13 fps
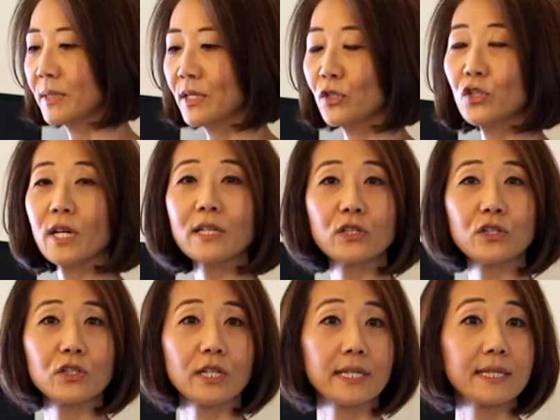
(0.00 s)

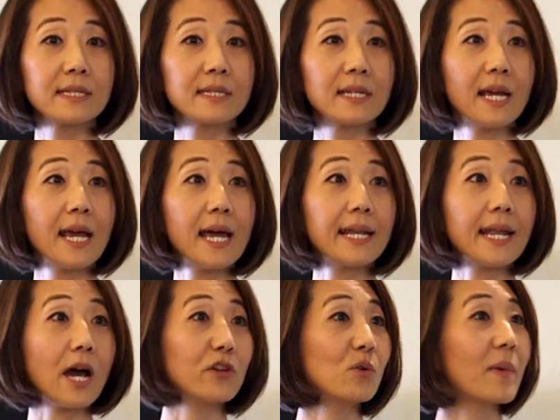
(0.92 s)
suggestions on
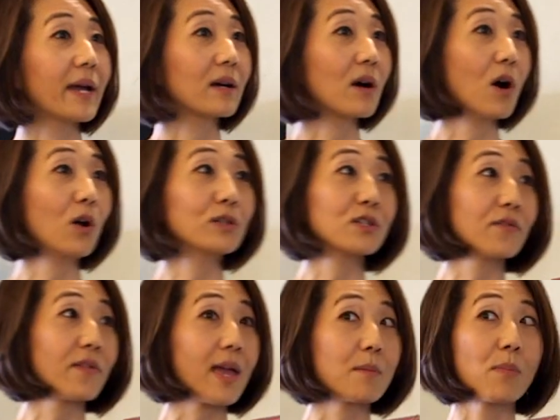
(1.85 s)
how you might
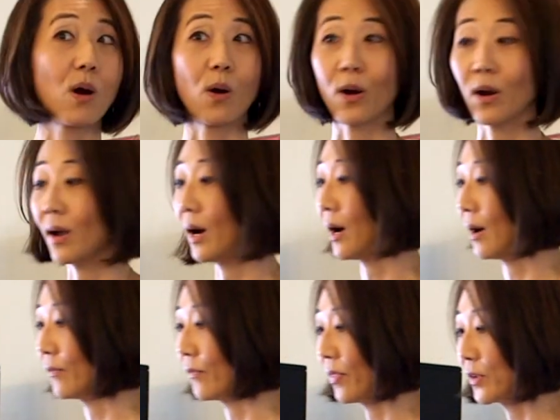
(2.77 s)
cultivate more
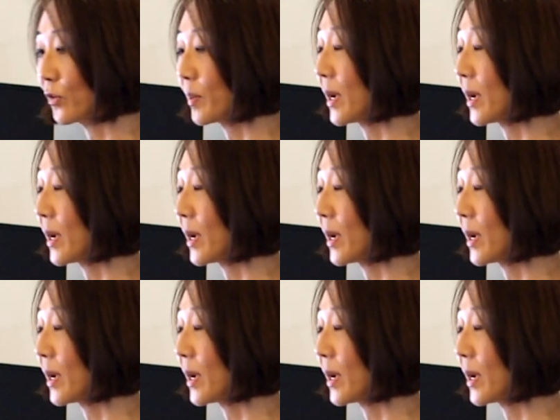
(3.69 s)
of this